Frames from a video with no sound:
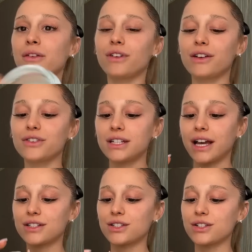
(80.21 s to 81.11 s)
favorite
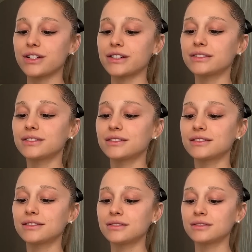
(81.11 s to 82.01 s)
texture
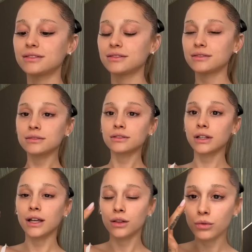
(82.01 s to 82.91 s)

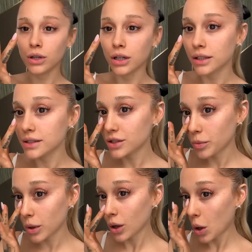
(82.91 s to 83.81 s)
in the world. It's
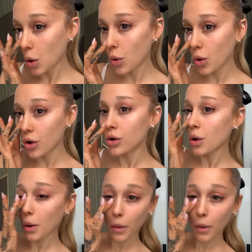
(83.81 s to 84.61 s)
super cool